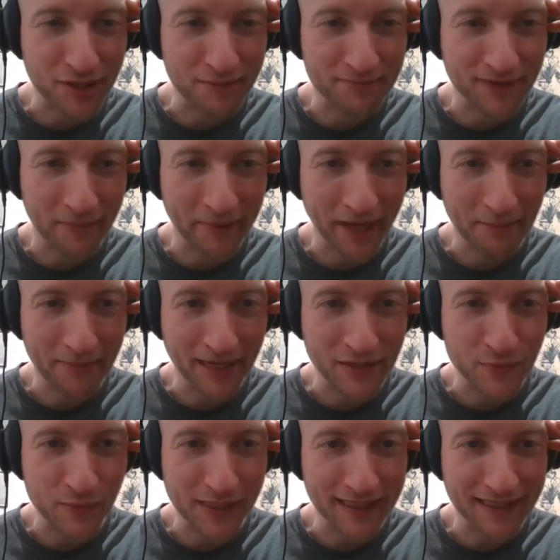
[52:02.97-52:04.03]
the trip coming up
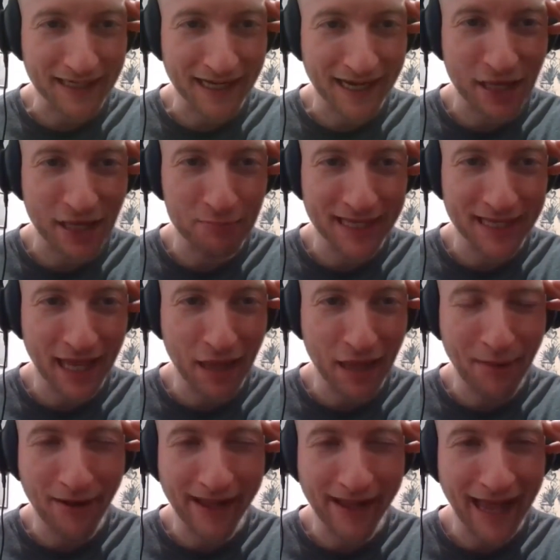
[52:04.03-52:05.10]
next week has helped me
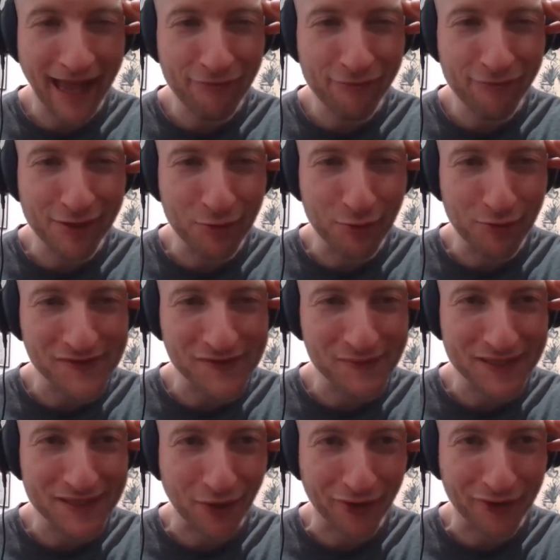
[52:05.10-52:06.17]
get about halfway through this
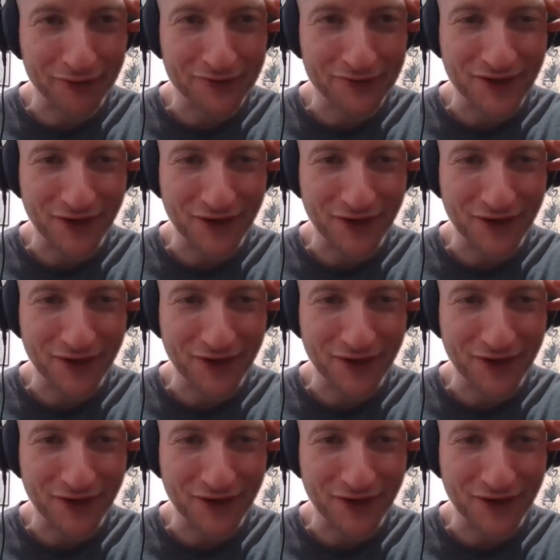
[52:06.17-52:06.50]
week's article.